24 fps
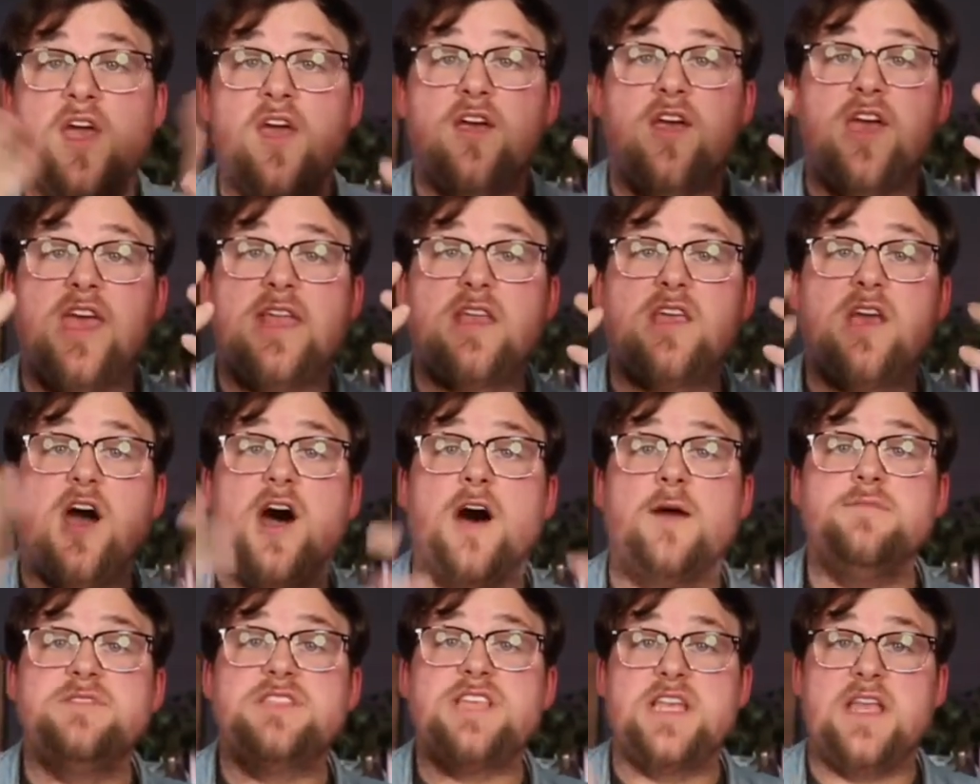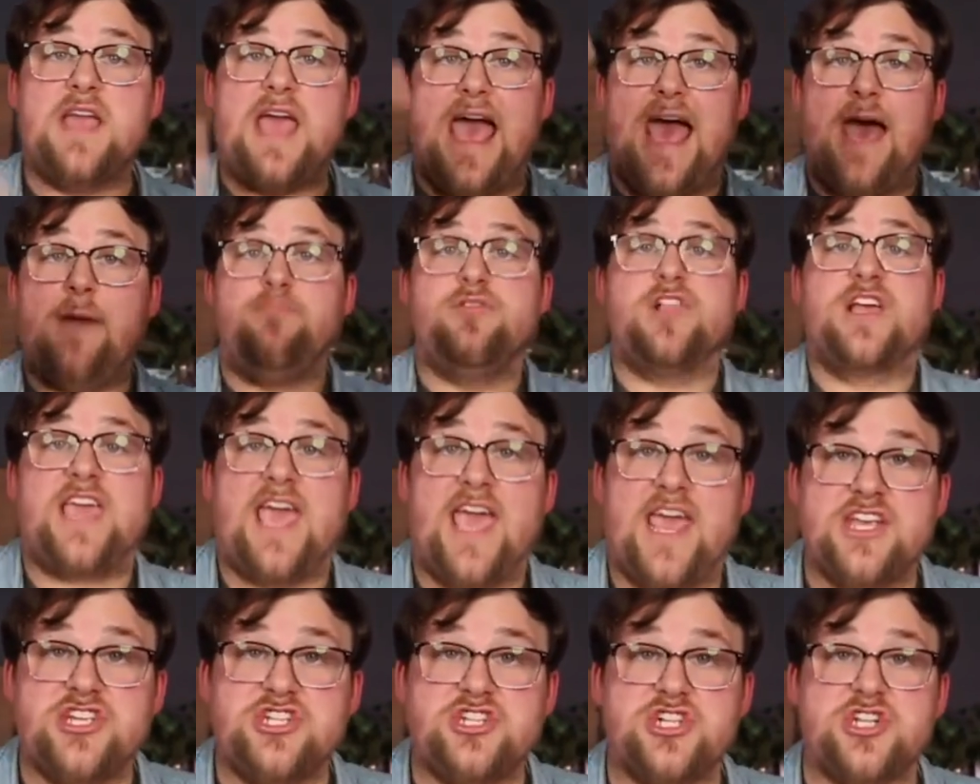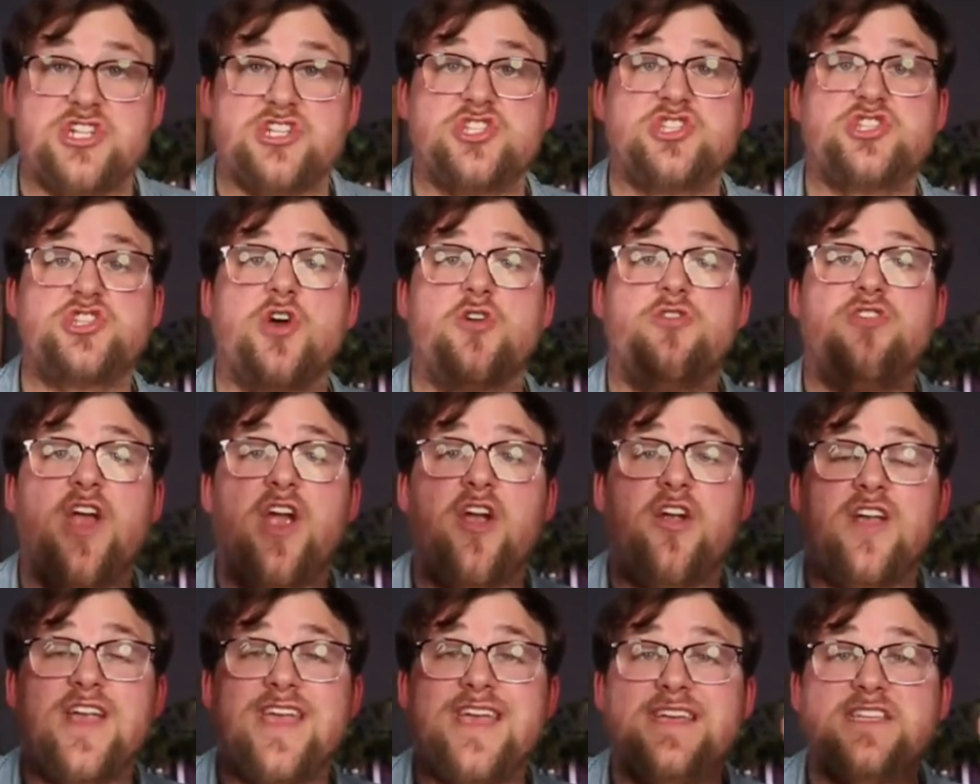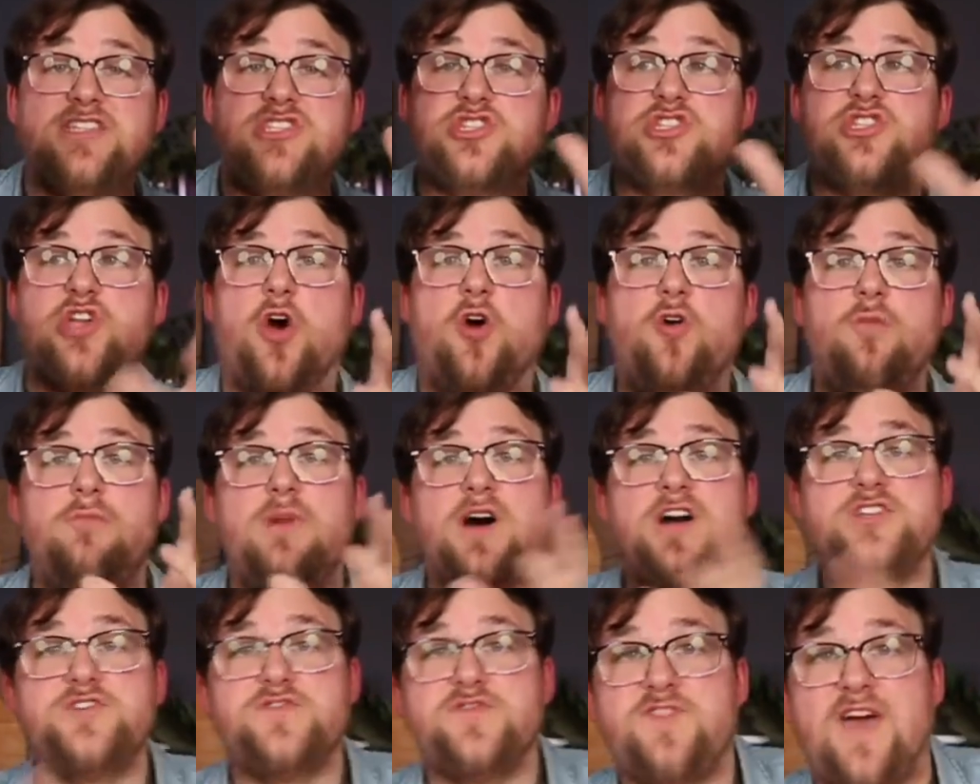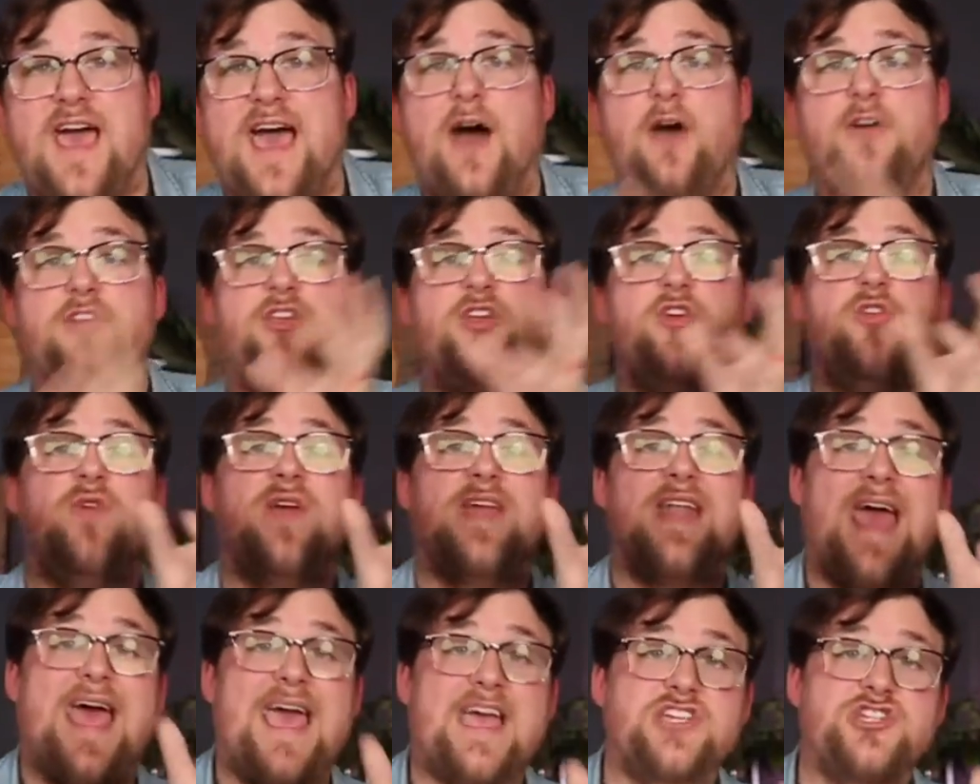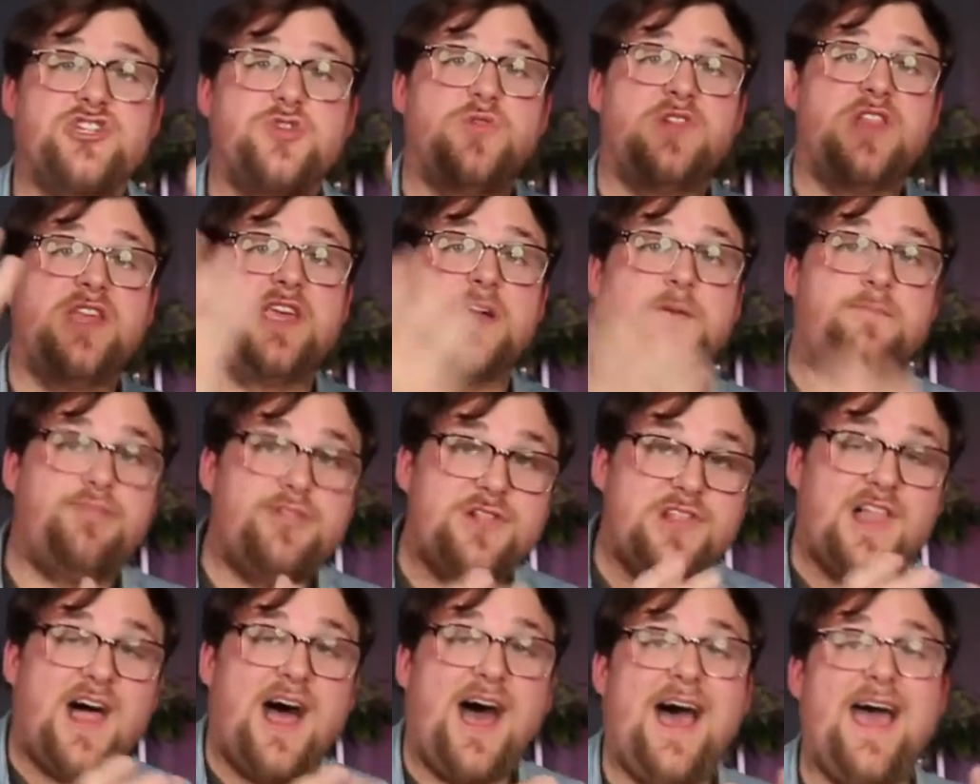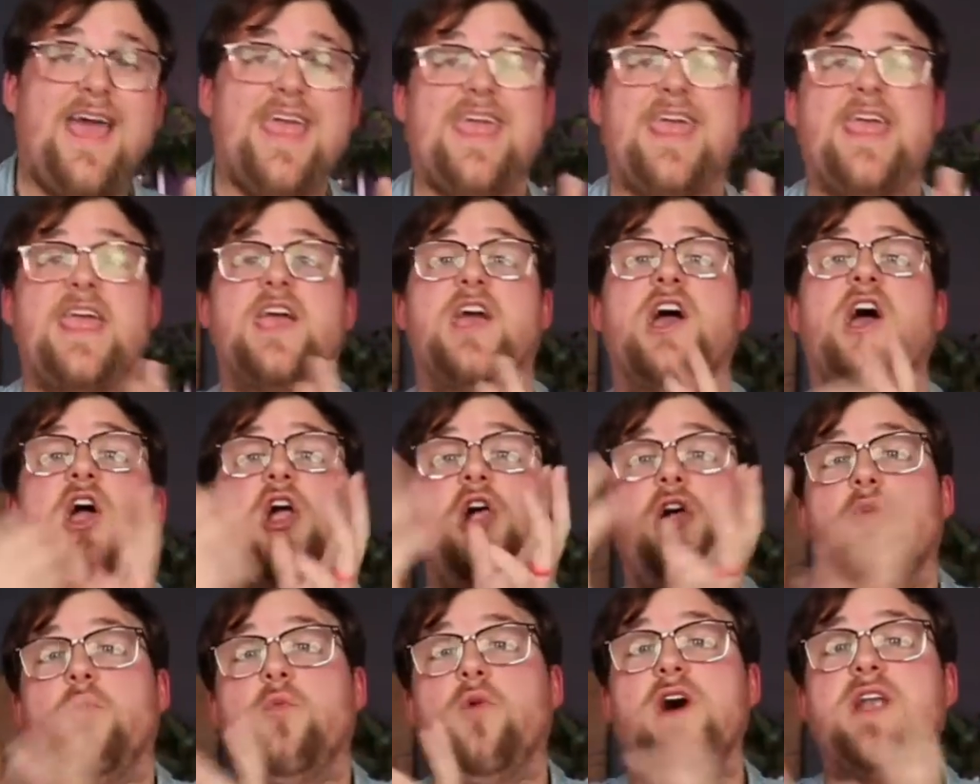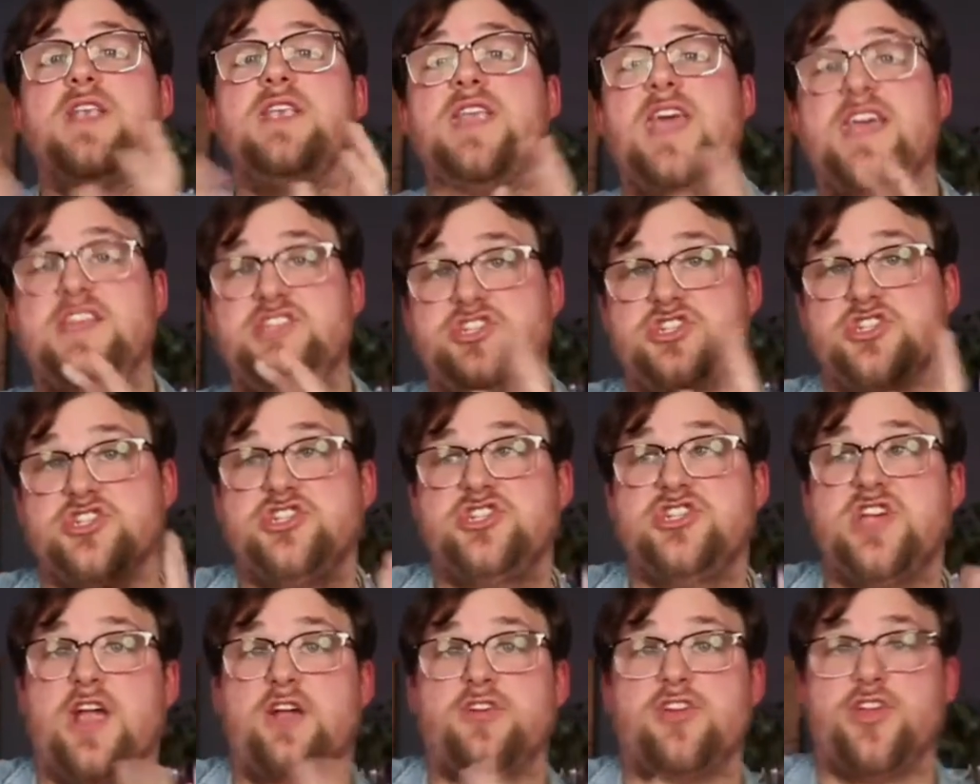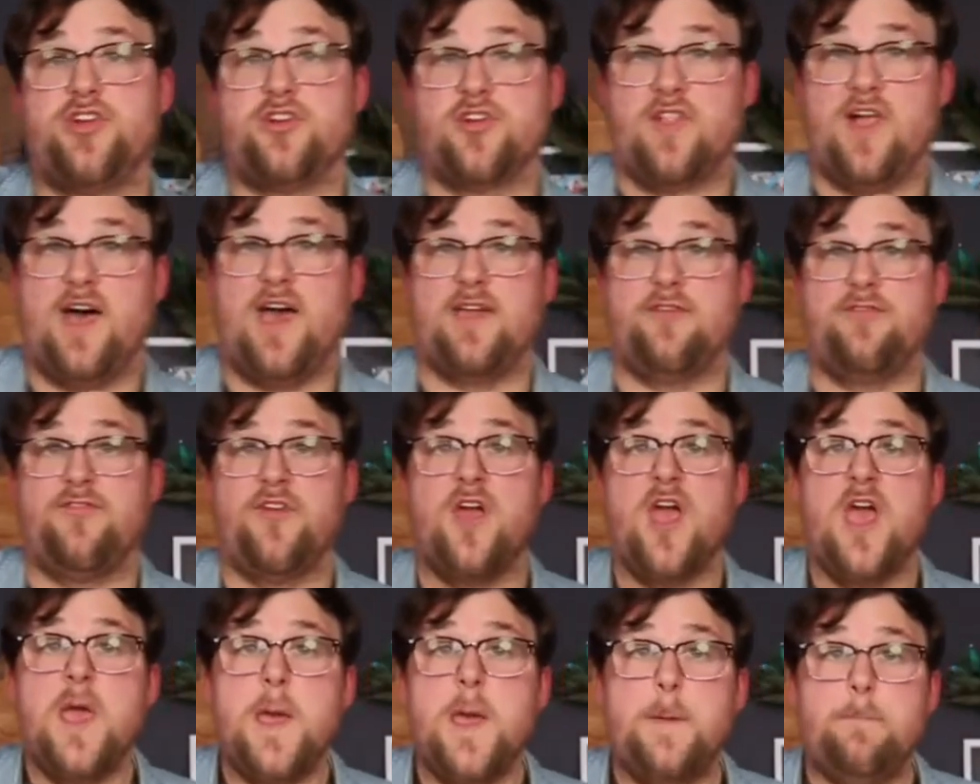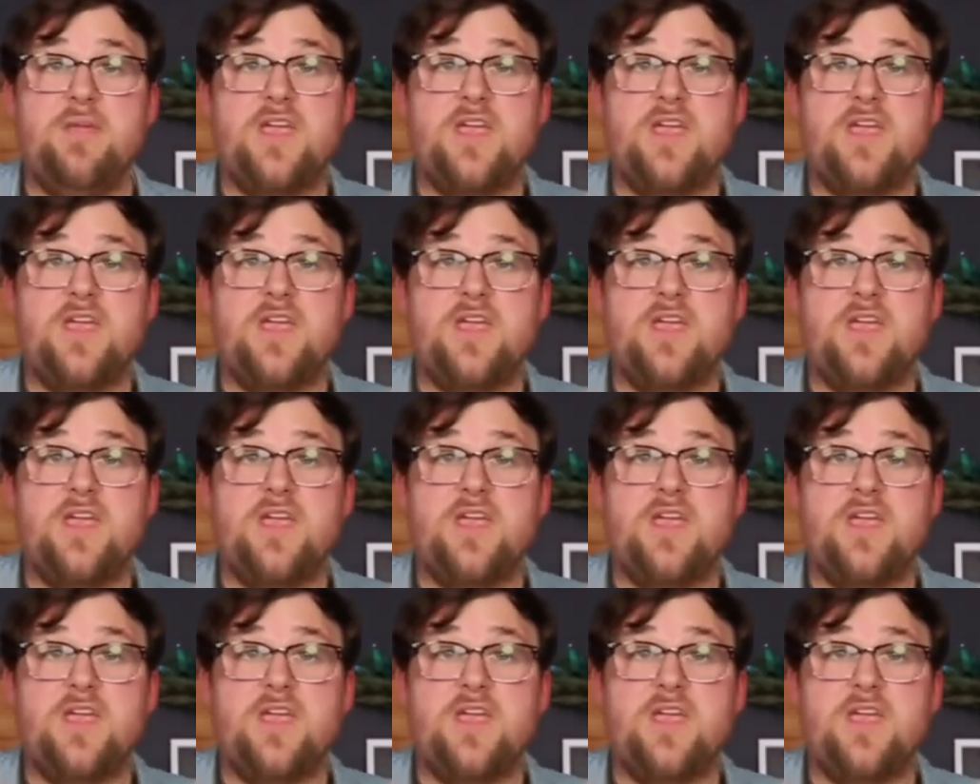It comes in application. So there is so much value in actually applying what Nate just shared to your life.